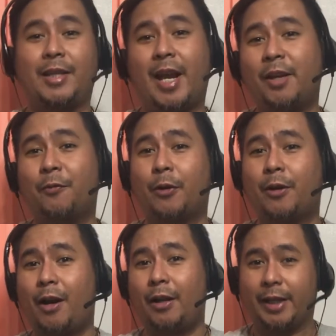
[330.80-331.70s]
Thank you for
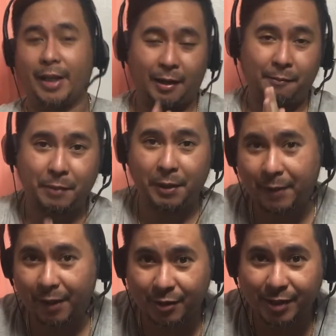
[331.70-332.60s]
calling
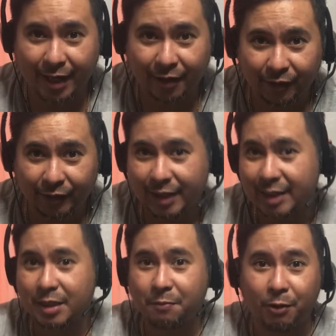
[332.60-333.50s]
BPO Center.
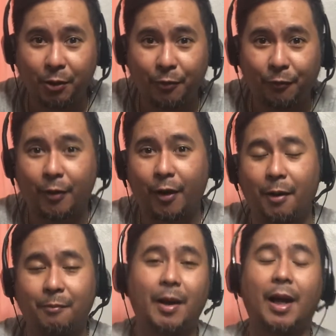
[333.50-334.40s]
This is Blue
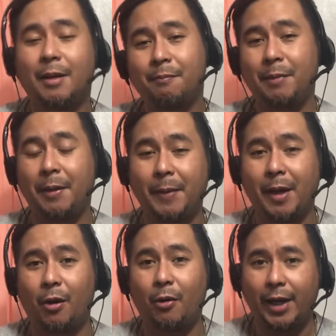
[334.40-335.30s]
from
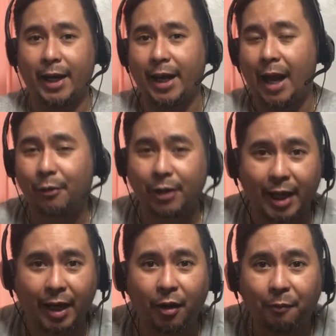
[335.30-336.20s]
BPO, and how
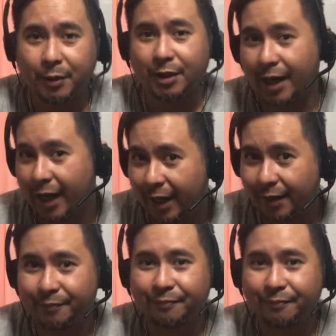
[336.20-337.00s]
can I help you today?